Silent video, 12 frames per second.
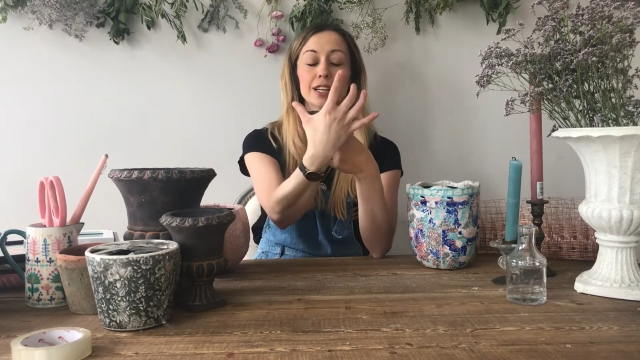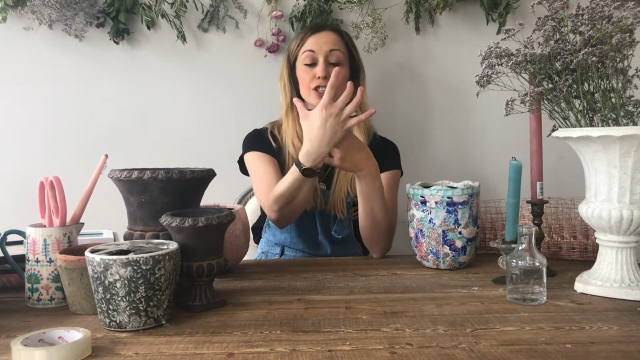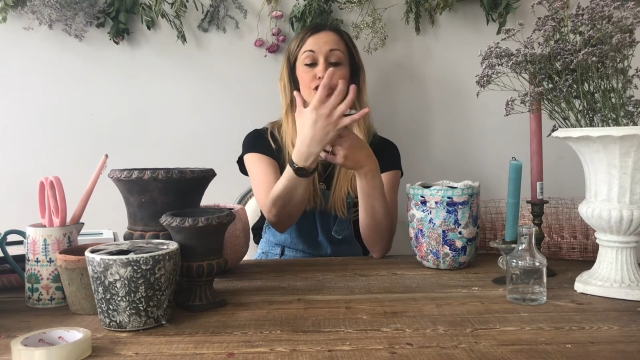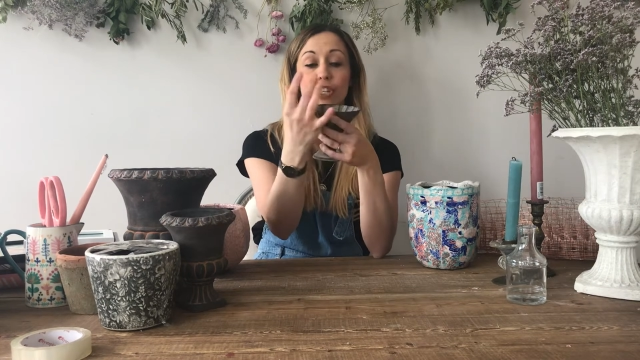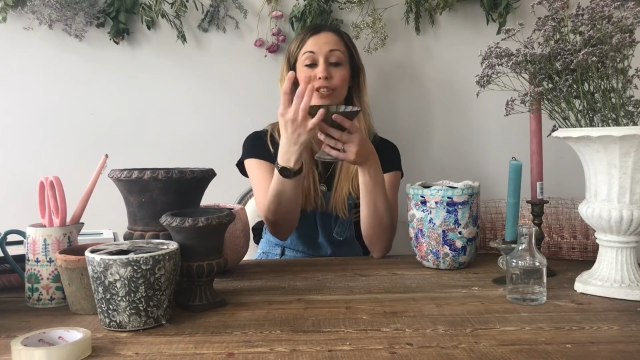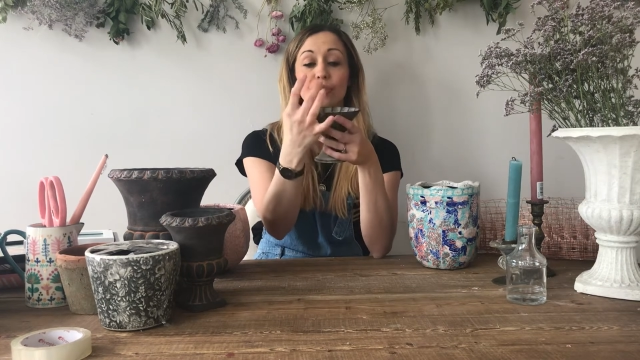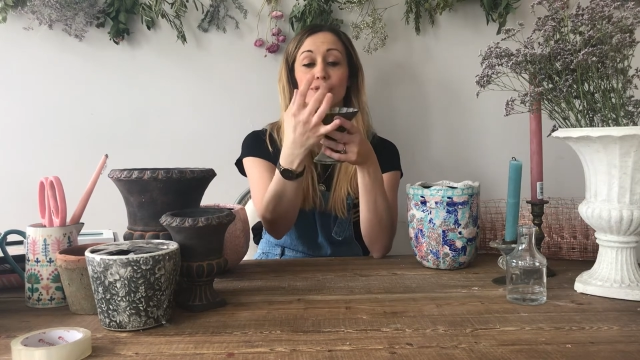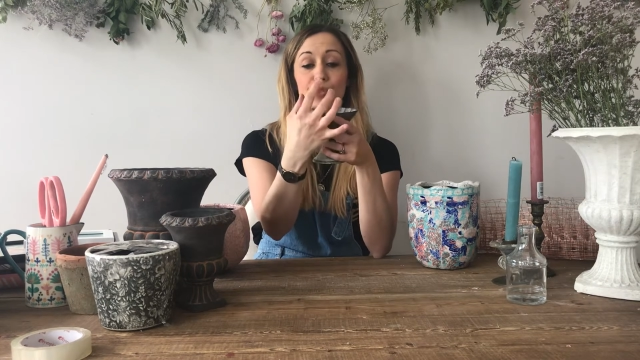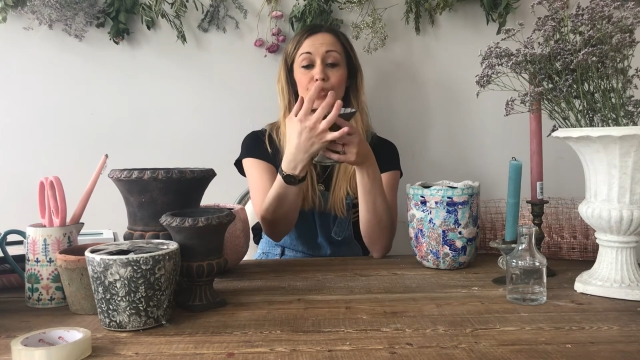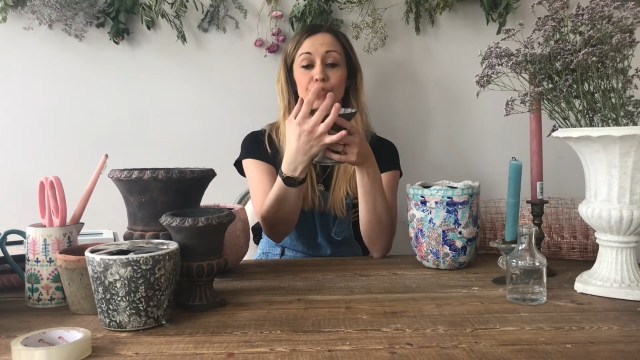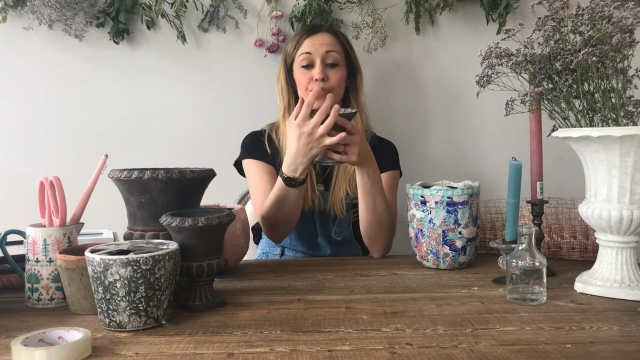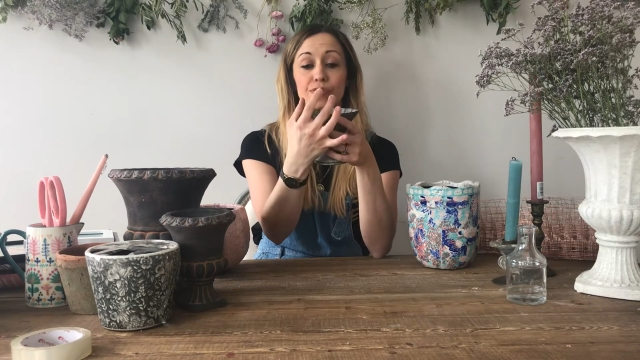just
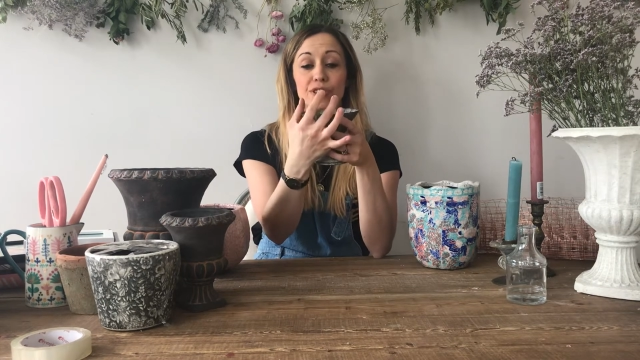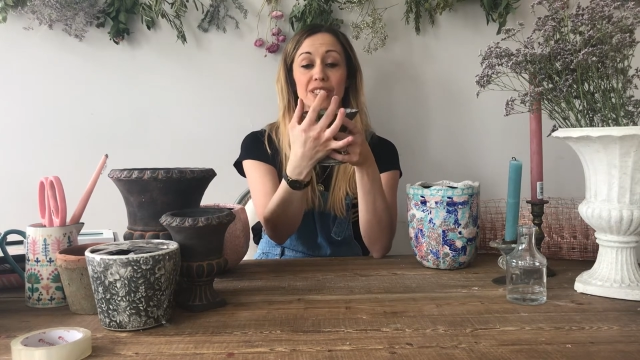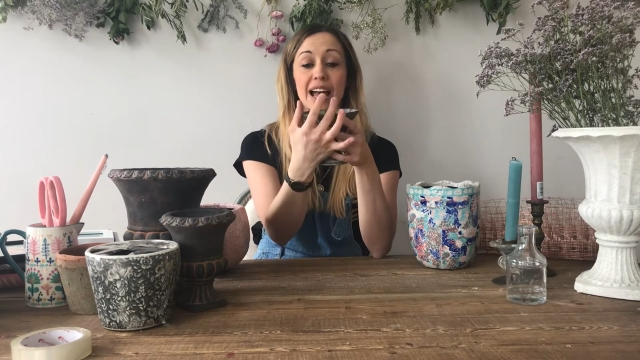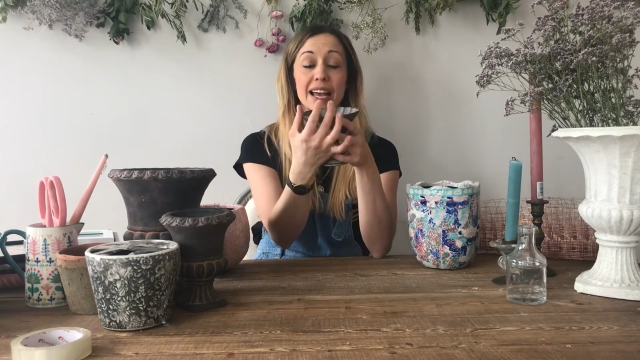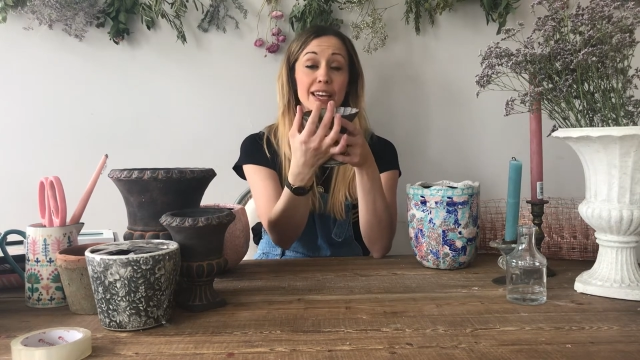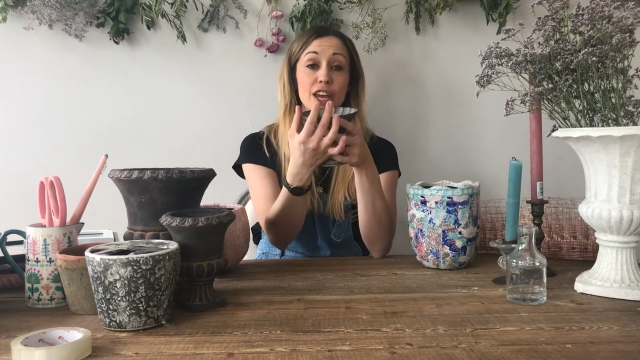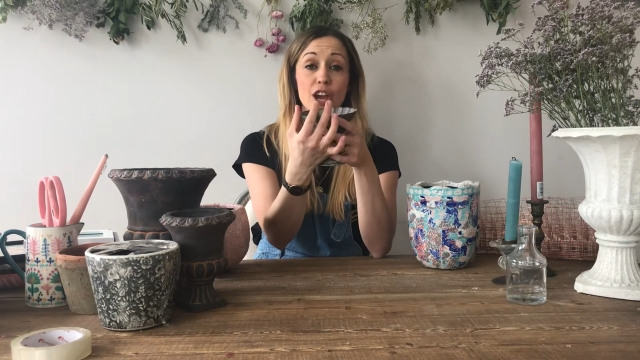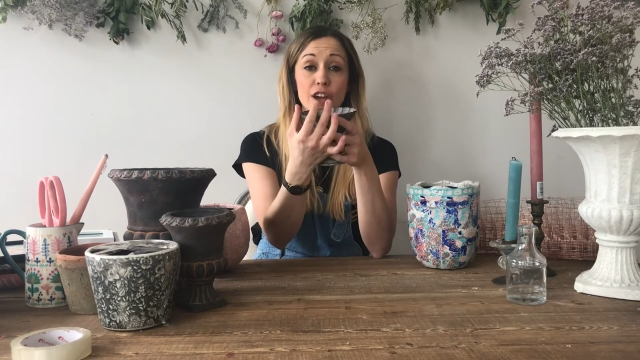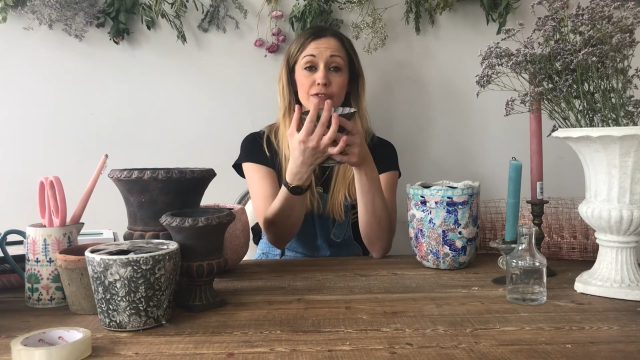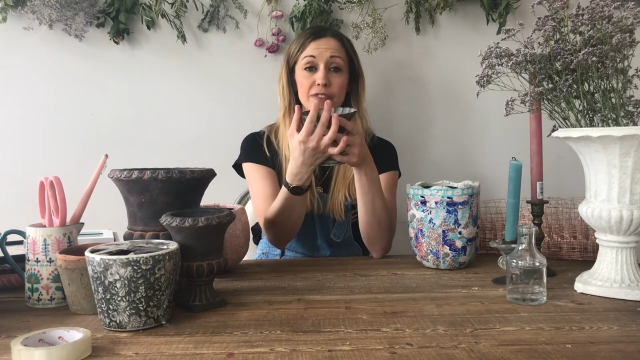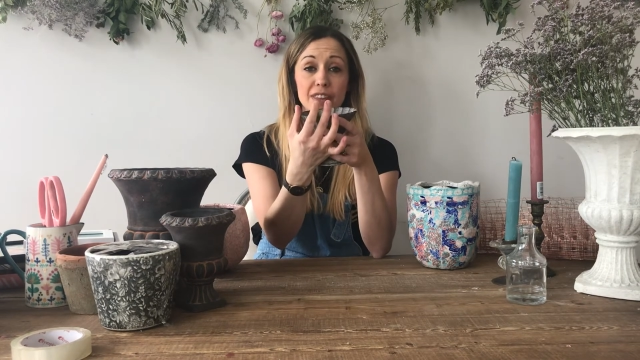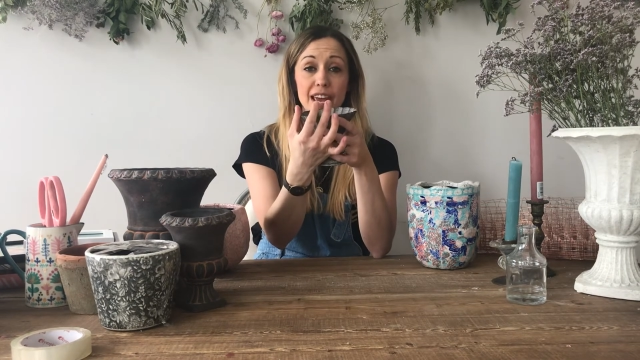hanging
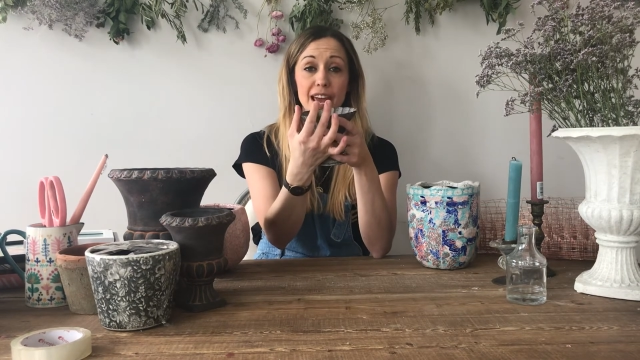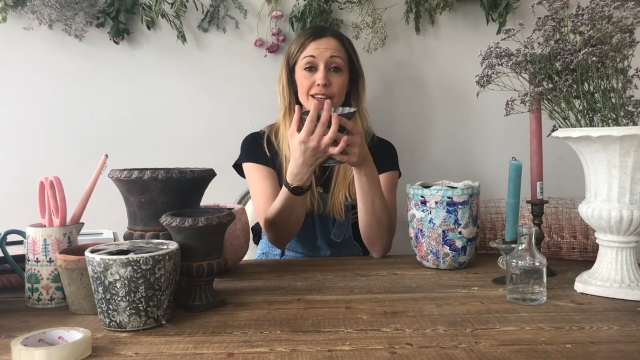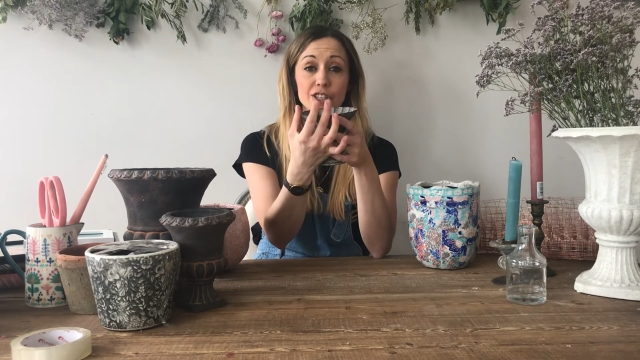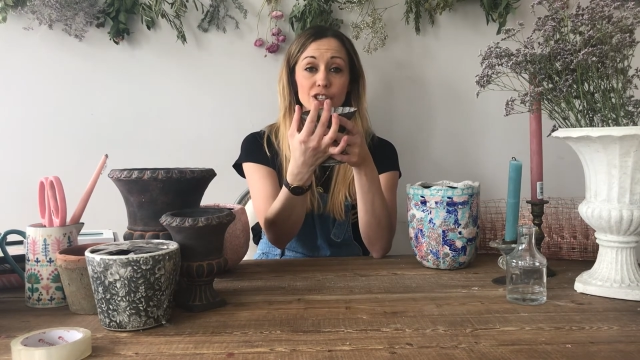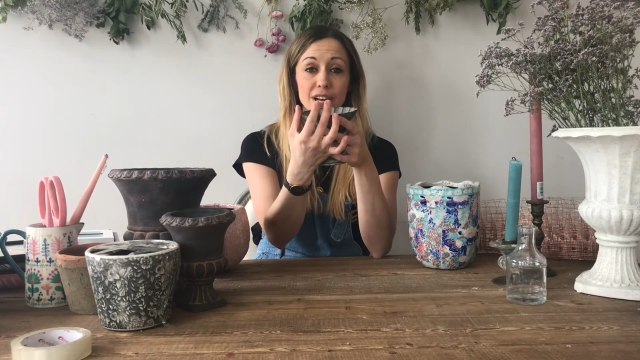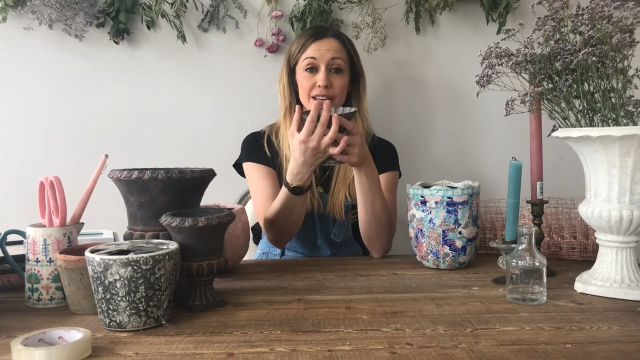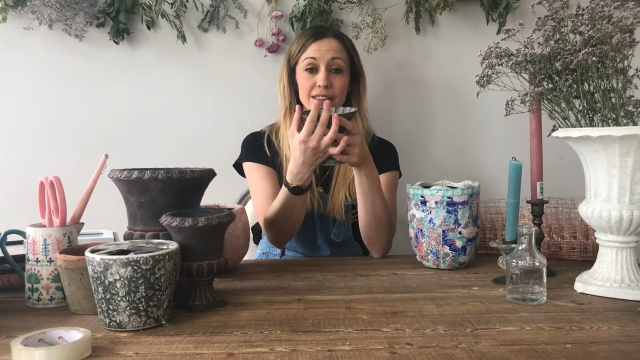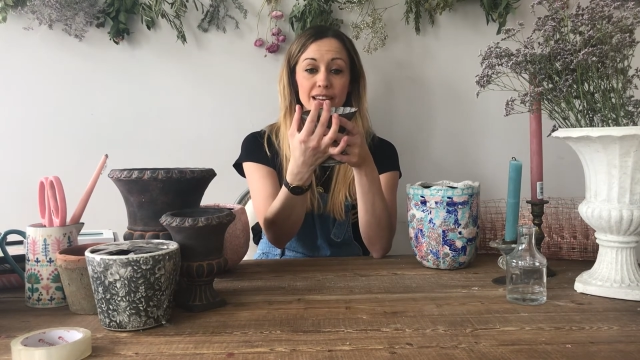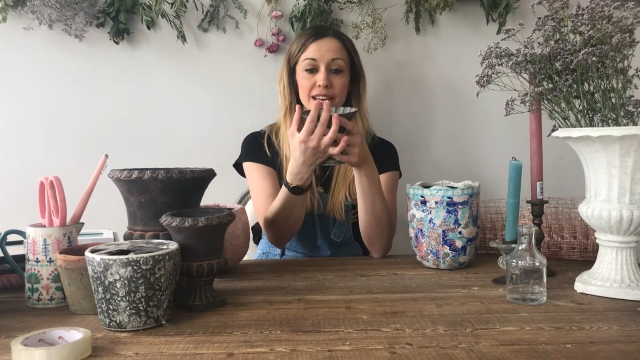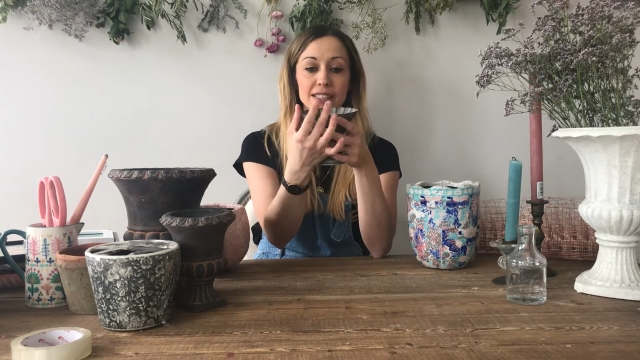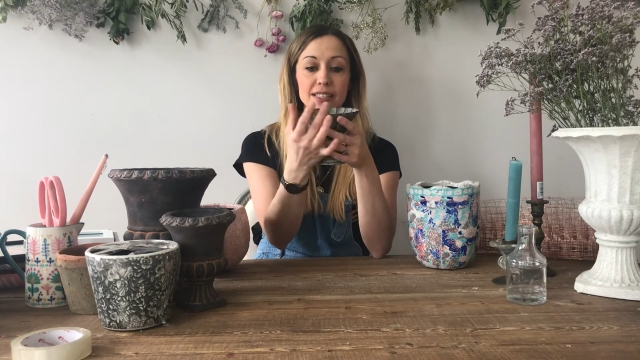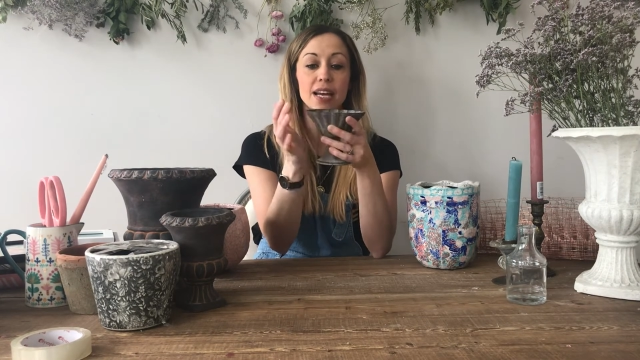over the edge like this.